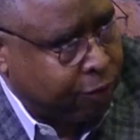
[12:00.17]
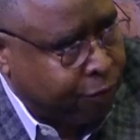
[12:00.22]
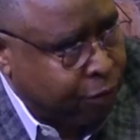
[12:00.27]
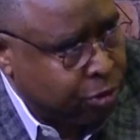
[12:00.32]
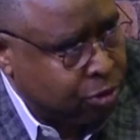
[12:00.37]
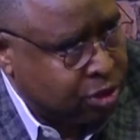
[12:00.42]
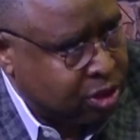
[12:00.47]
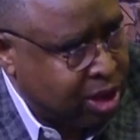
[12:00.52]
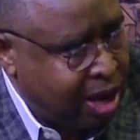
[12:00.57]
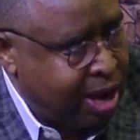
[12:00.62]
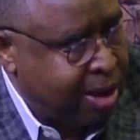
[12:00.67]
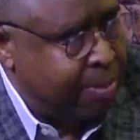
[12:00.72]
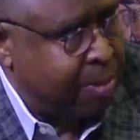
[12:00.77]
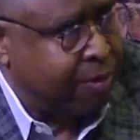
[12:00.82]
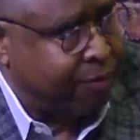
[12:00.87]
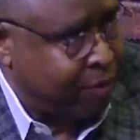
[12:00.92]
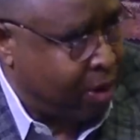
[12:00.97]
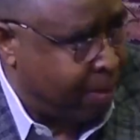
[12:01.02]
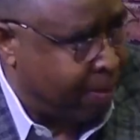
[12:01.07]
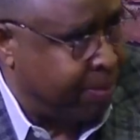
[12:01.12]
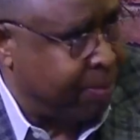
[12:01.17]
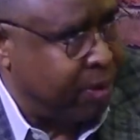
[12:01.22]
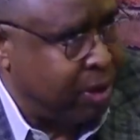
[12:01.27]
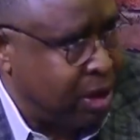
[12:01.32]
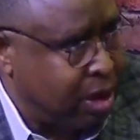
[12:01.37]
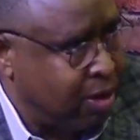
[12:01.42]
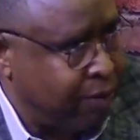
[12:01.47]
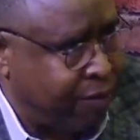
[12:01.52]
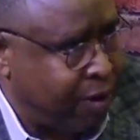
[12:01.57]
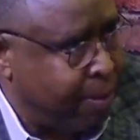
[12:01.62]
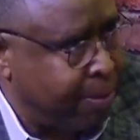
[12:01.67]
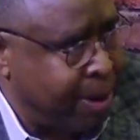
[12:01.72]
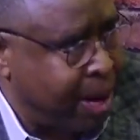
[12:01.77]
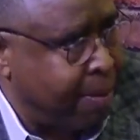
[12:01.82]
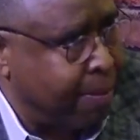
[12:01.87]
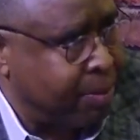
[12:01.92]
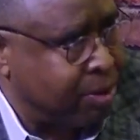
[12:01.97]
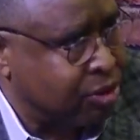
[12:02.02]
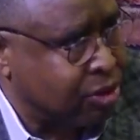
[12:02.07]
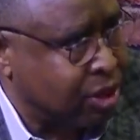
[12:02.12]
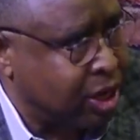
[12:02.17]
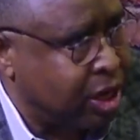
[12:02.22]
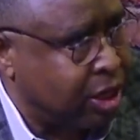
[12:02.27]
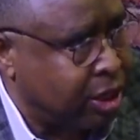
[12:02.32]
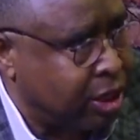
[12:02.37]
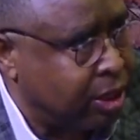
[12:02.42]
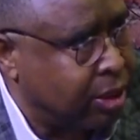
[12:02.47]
first time, if I'm not mistaken.